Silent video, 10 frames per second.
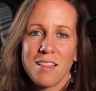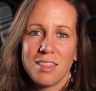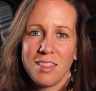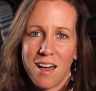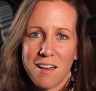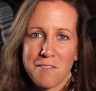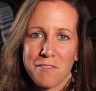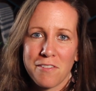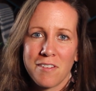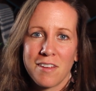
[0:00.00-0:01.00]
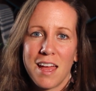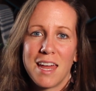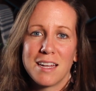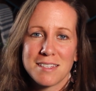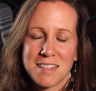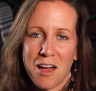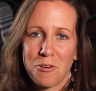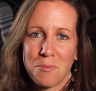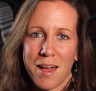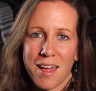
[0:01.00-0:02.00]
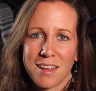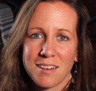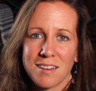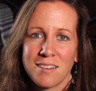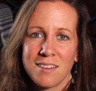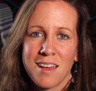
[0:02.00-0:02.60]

love, and a sound mind."